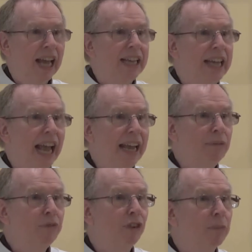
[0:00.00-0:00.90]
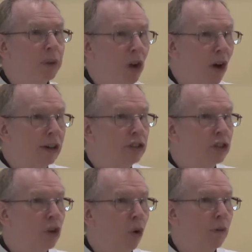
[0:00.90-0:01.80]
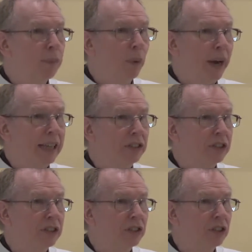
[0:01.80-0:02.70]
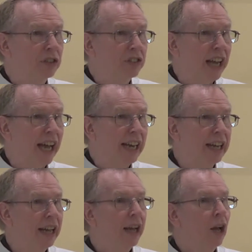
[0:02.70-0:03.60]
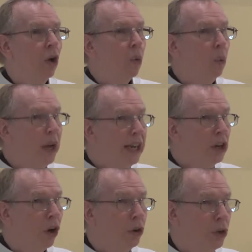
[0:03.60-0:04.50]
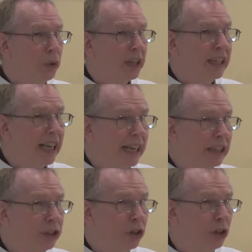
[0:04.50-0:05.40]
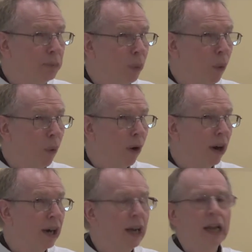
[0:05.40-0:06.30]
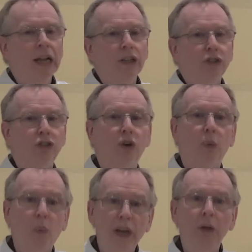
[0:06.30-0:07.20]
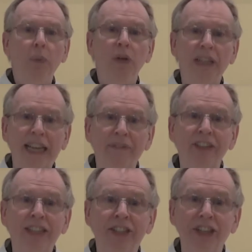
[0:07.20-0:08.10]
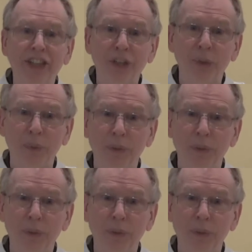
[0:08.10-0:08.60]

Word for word: came from larger corporations who said, We know you can get it to the poor, so we will give it to you.